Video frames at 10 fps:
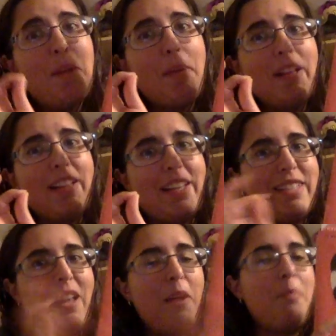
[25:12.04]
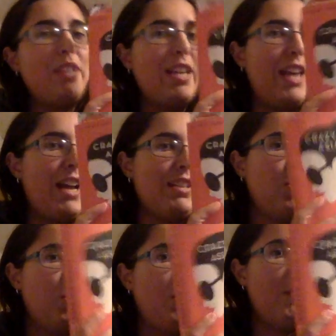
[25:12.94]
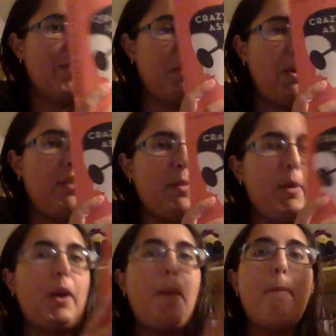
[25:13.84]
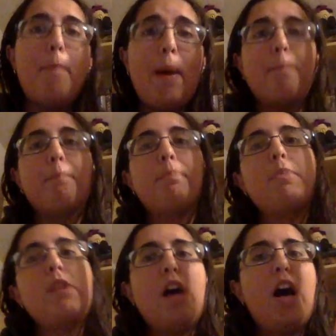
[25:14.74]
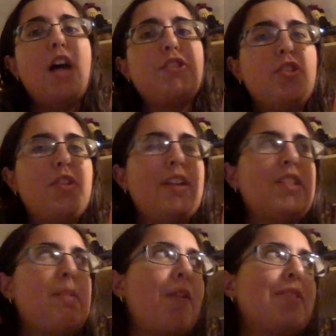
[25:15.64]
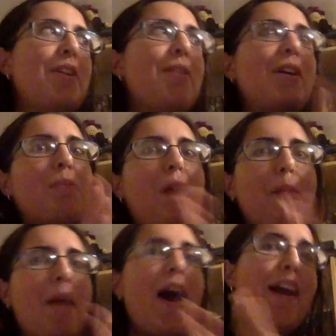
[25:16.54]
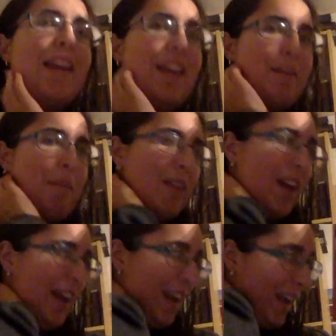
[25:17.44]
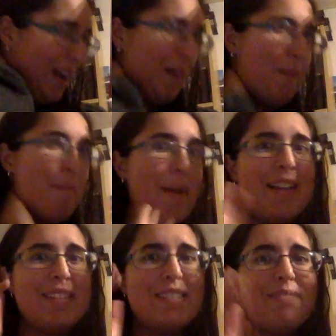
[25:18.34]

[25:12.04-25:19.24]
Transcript: bit less setup to get to this part of the book. But I'll talk to you guys tomorrow and tell you guys where I'm at in my reading. Bye, guys.